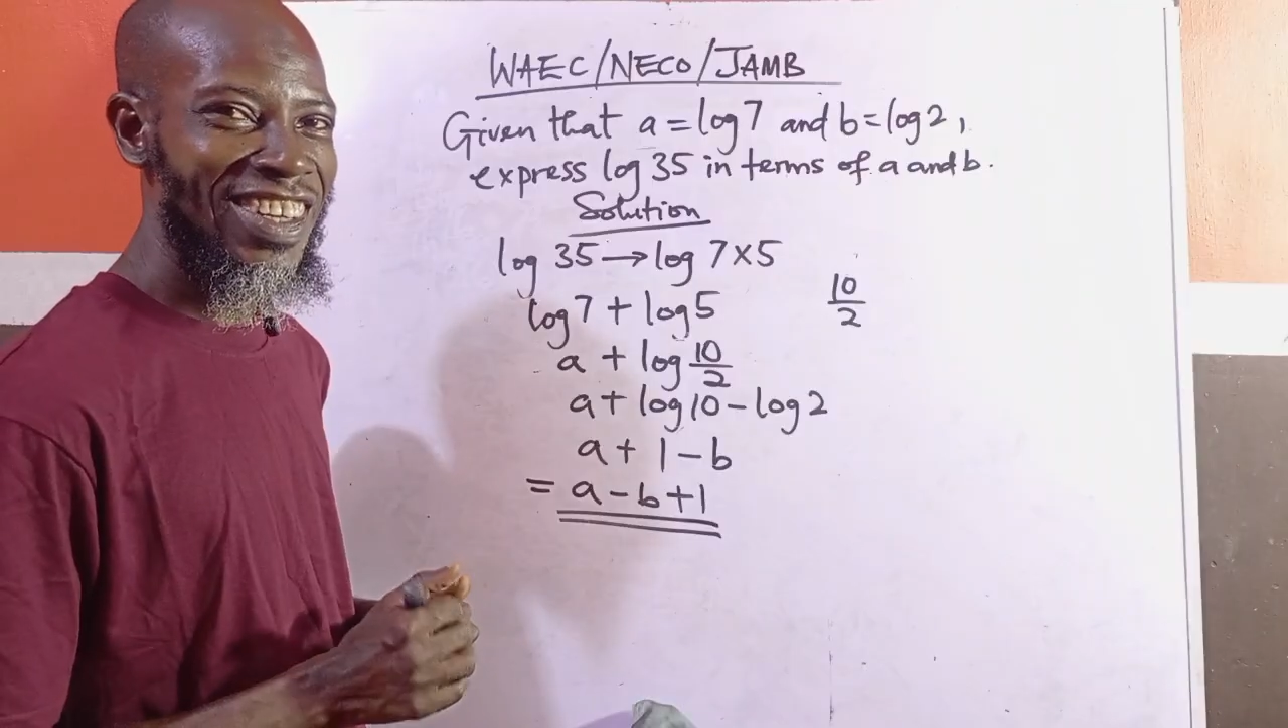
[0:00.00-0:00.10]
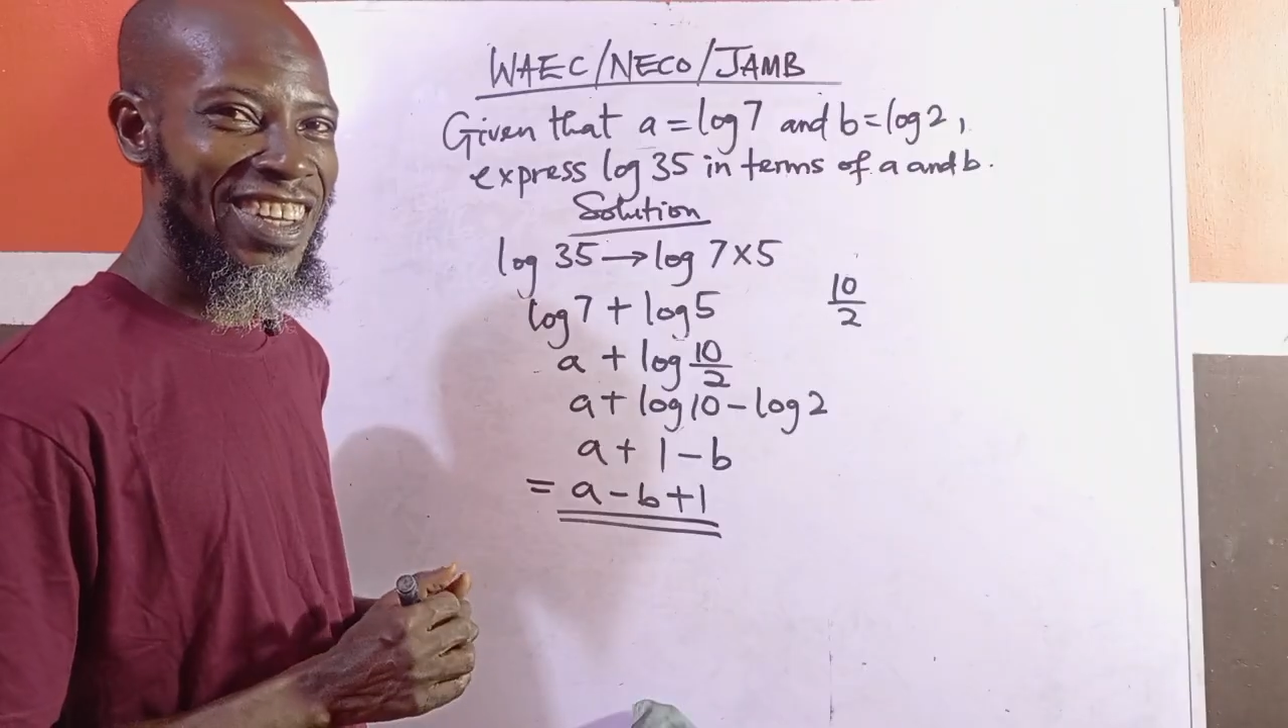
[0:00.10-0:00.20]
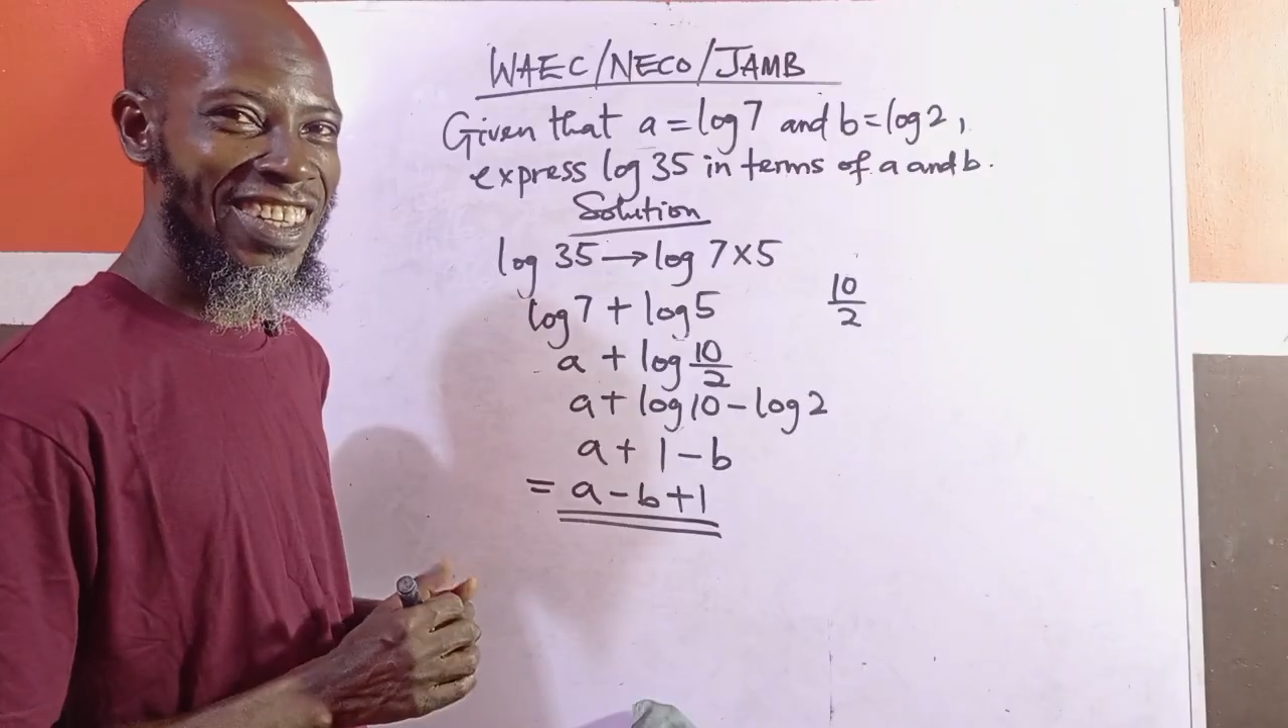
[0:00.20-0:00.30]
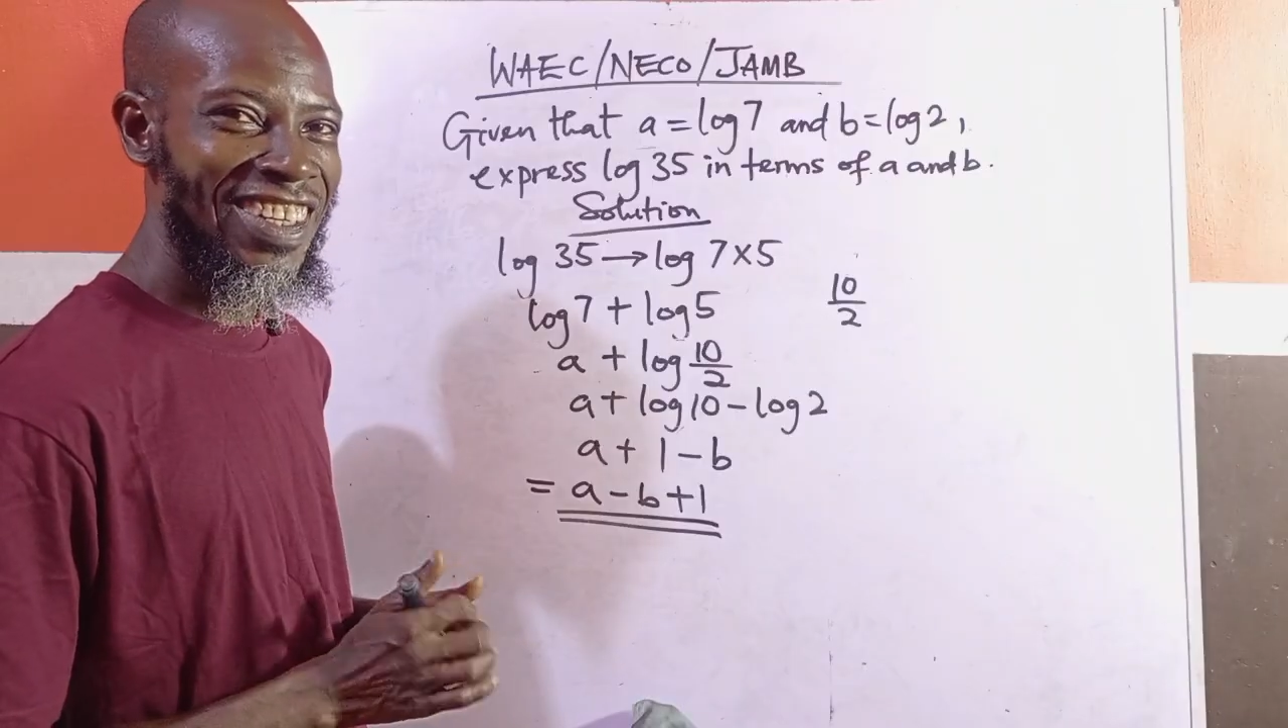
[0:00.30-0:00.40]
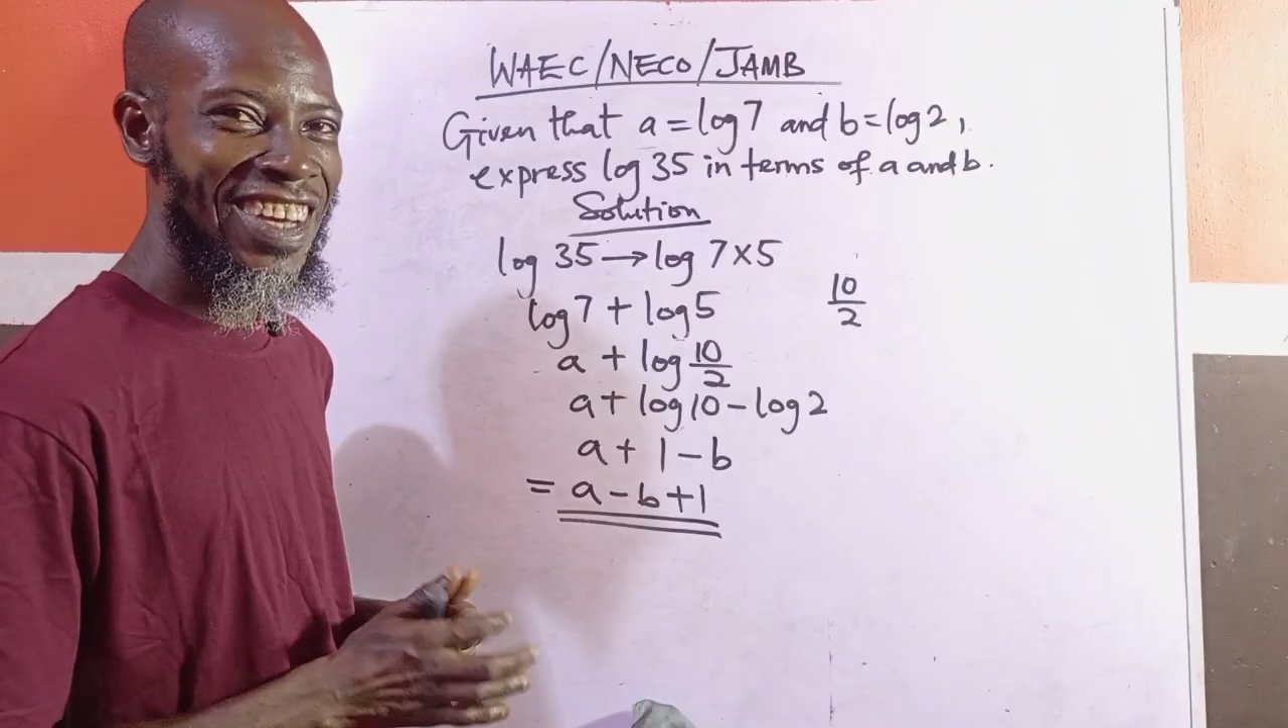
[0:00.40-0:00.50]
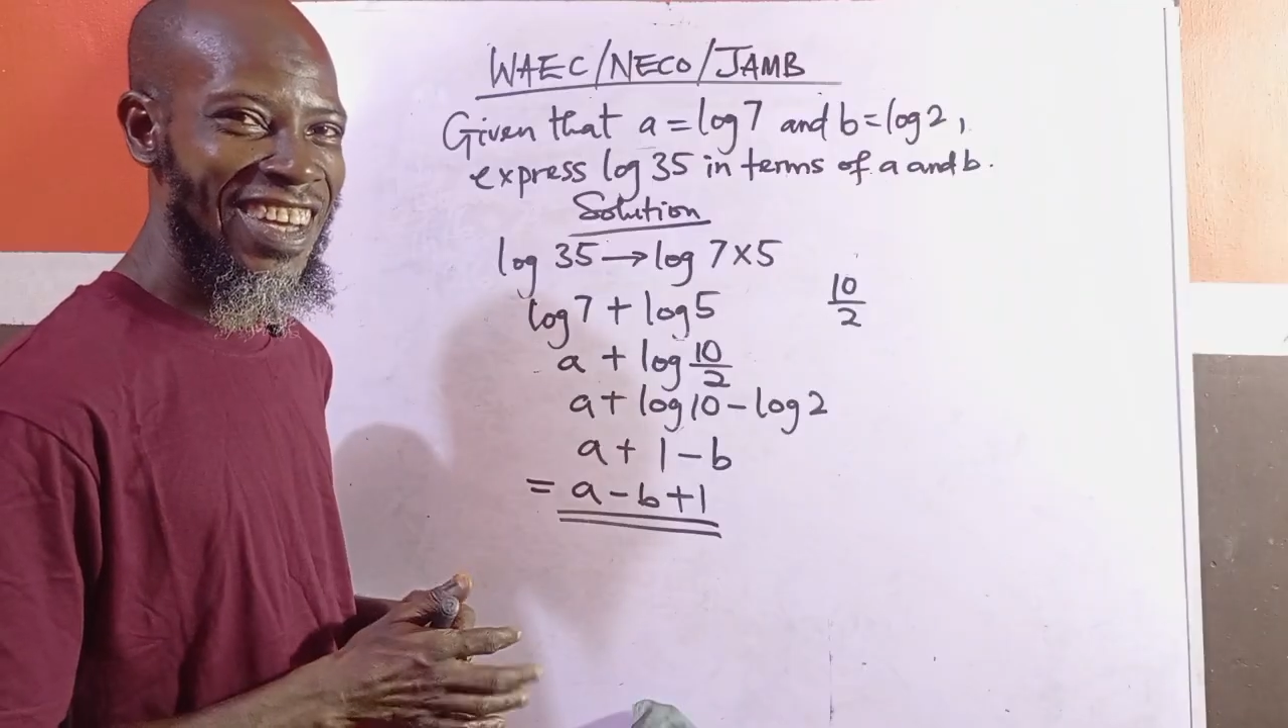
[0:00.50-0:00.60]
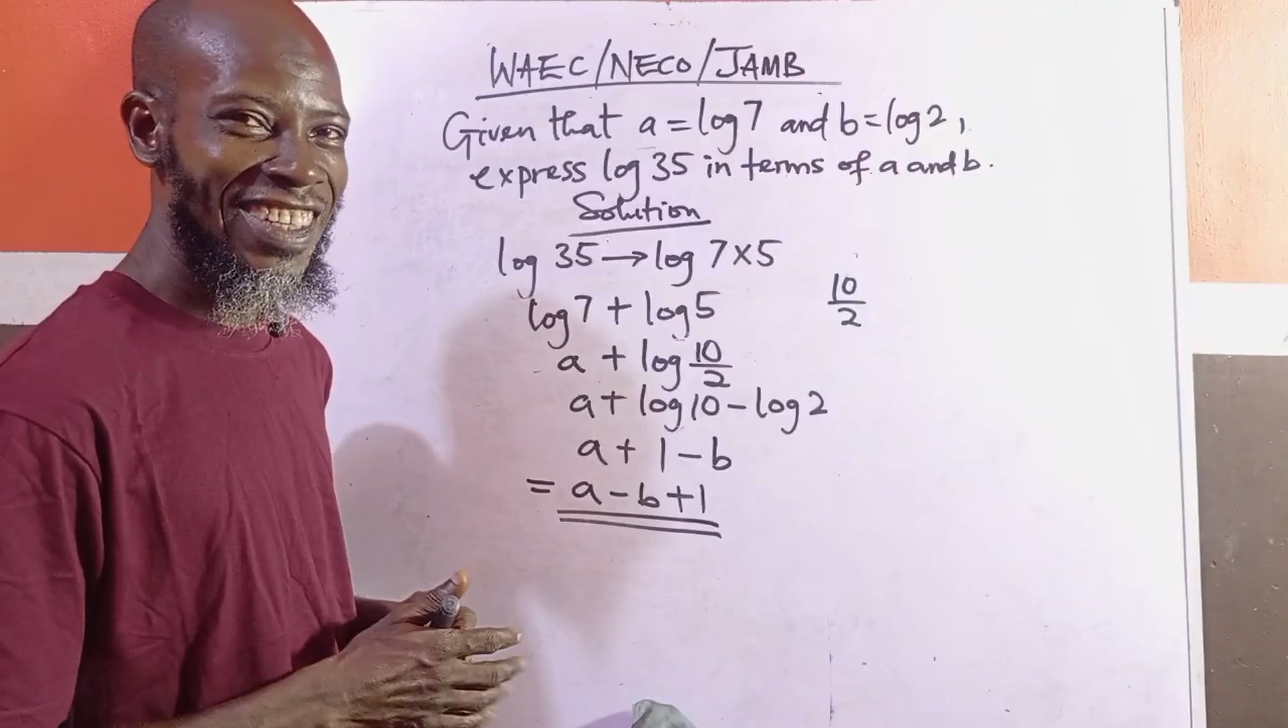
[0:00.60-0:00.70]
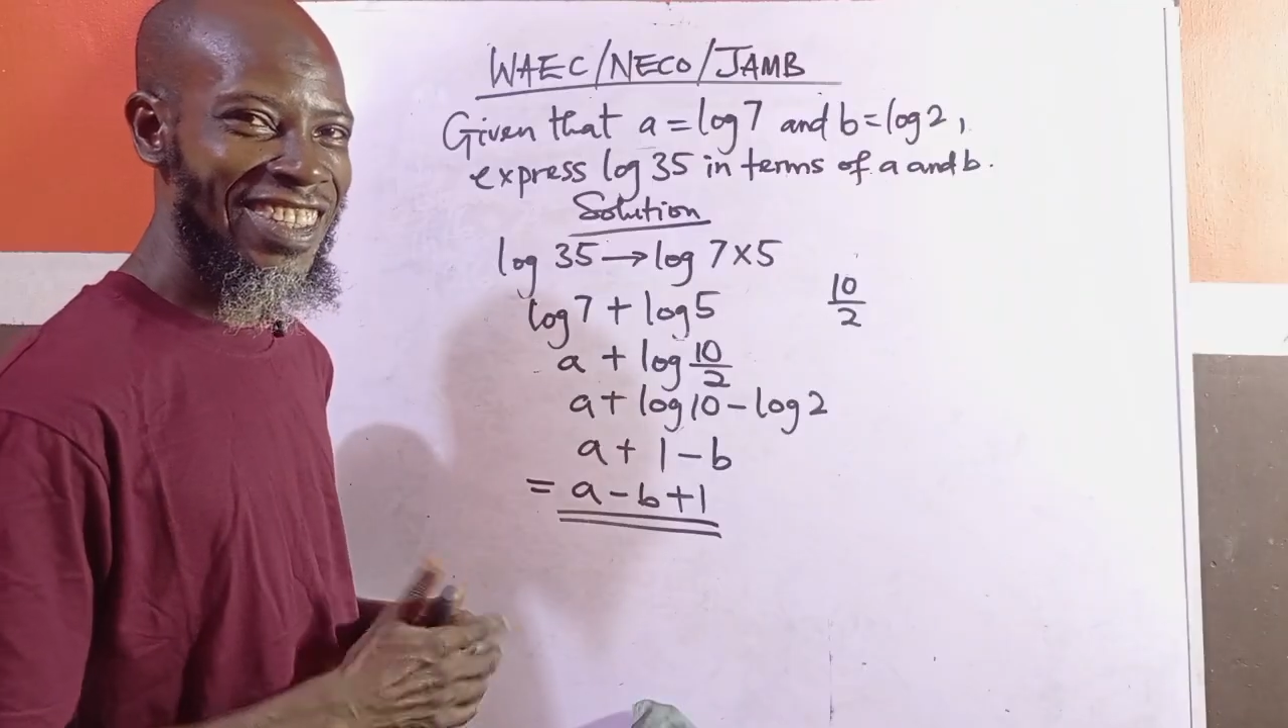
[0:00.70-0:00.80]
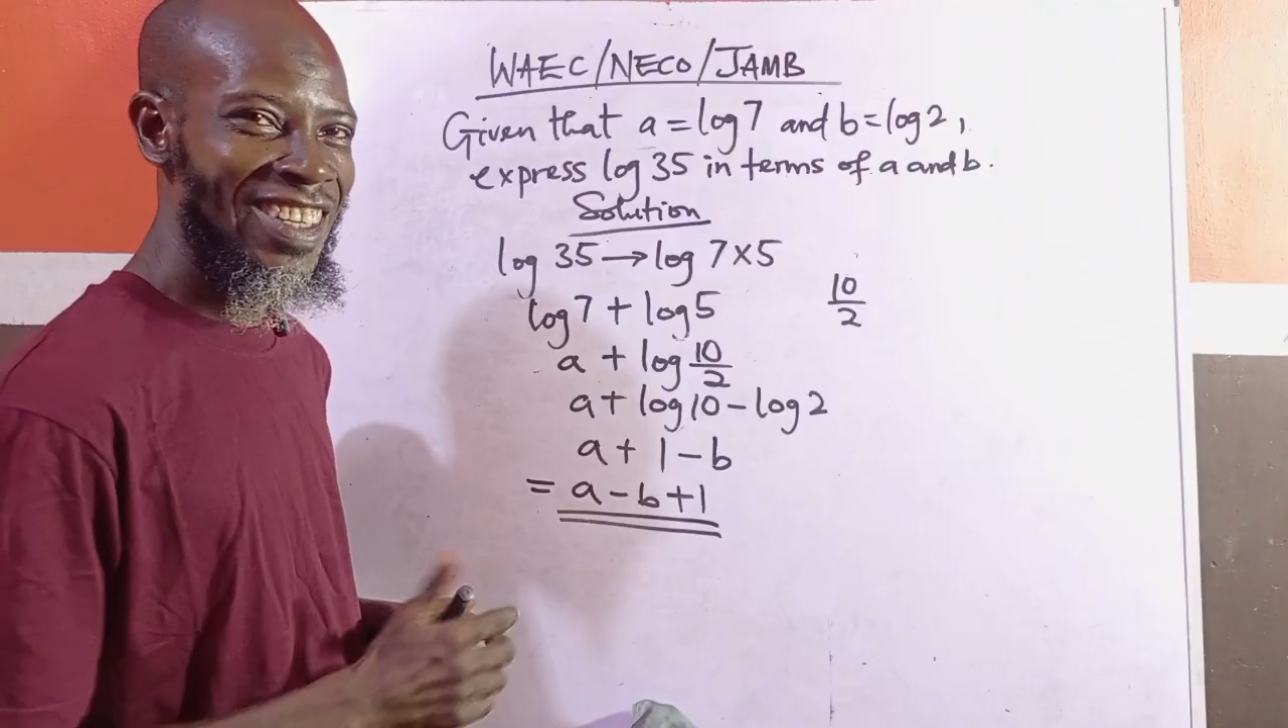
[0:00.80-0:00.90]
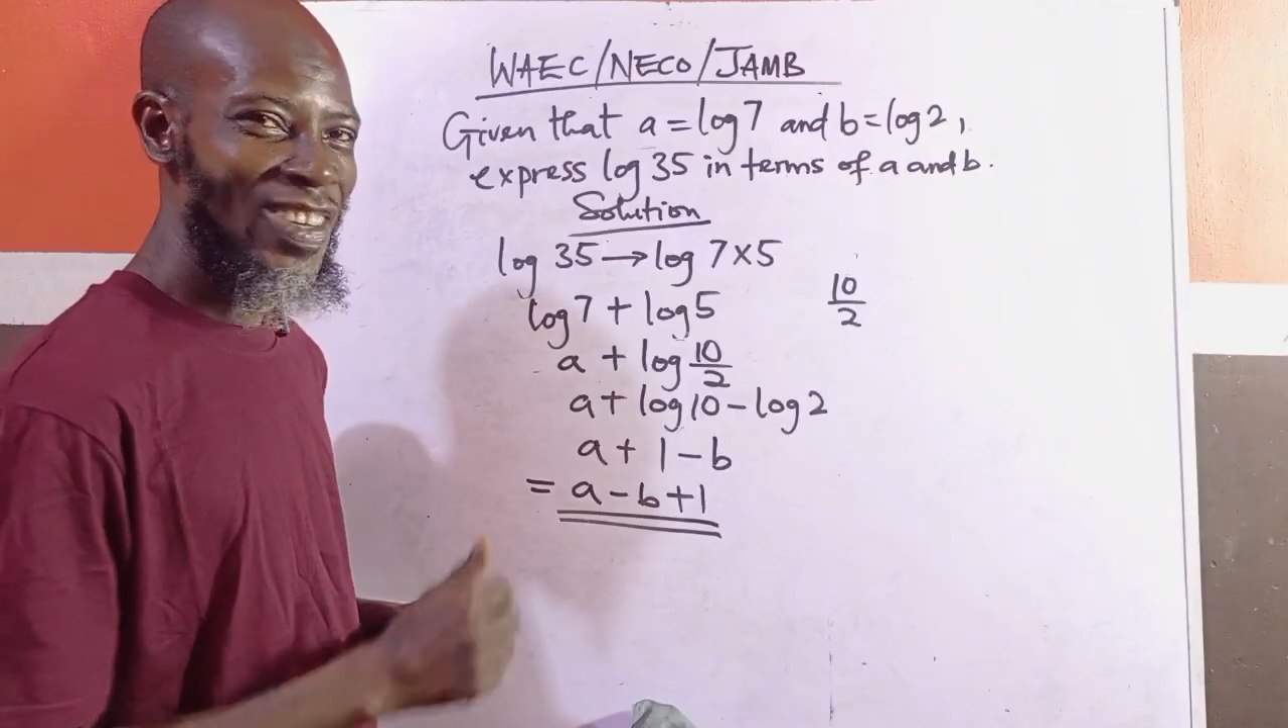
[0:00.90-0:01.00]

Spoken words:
in the next